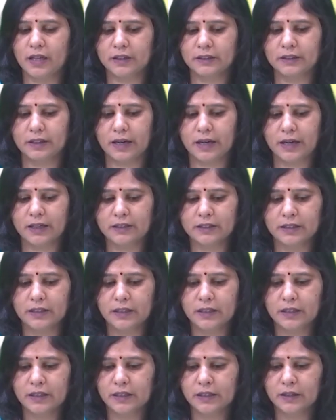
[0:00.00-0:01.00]
done that,
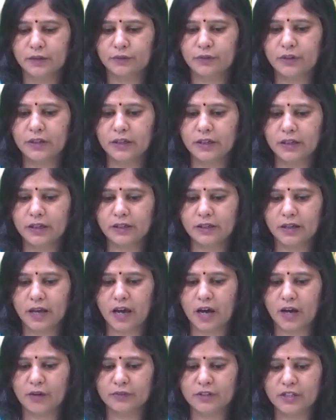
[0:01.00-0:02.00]
we can
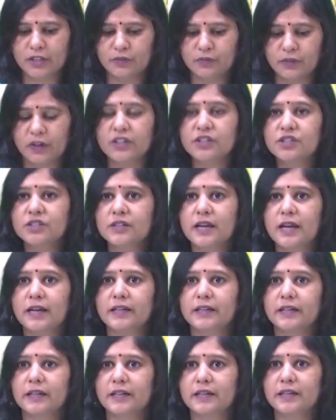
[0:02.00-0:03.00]
have these
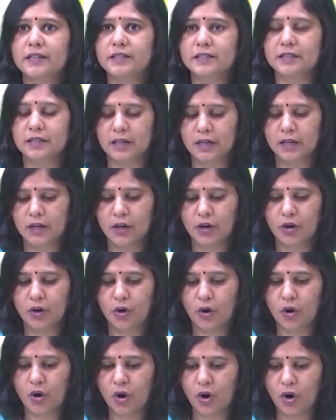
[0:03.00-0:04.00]
functionalities
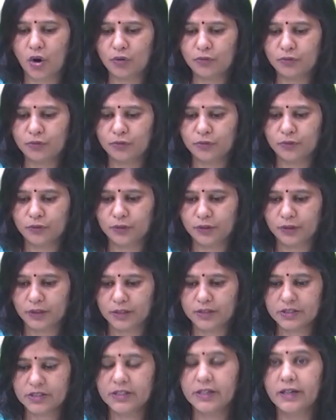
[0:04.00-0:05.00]
of
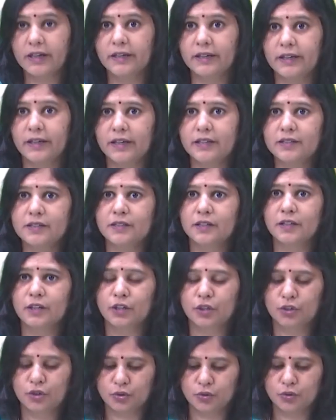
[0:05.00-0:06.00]
a GIS
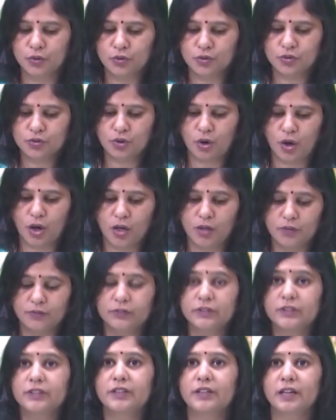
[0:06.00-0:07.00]
to solve
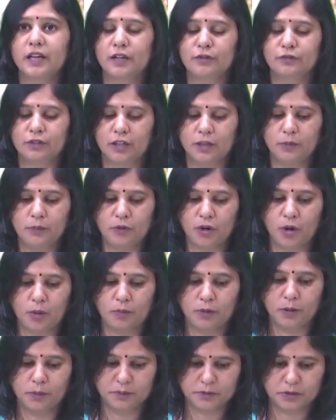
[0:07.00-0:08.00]
the real world
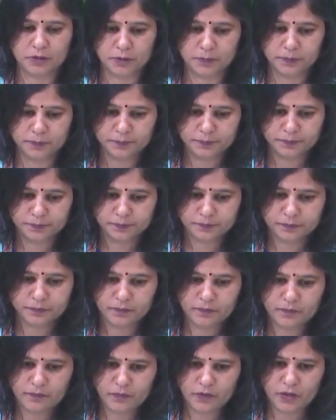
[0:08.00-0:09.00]
problems.
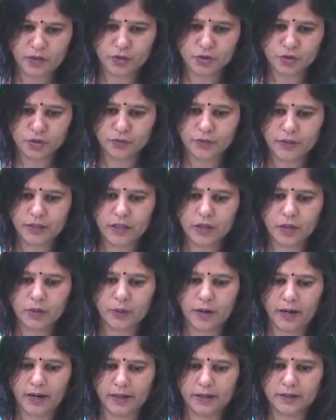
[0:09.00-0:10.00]
So we
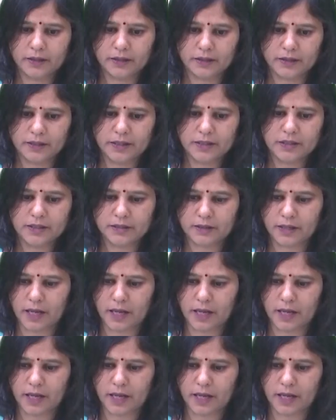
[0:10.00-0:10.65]
require these